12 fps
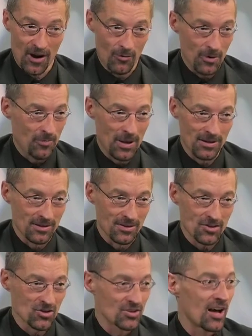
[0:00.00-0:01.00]
our
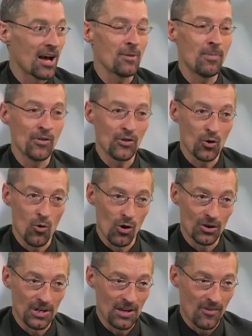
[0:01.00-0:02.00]
repentance, not about the
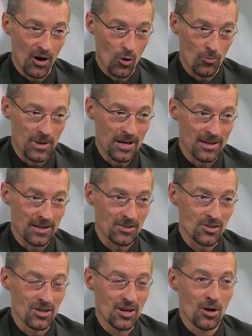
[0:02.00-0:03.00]
quality of our
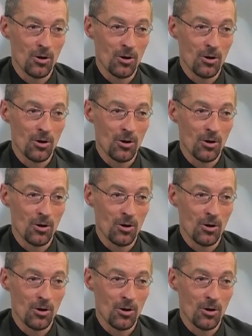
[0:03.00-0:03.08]
obedience,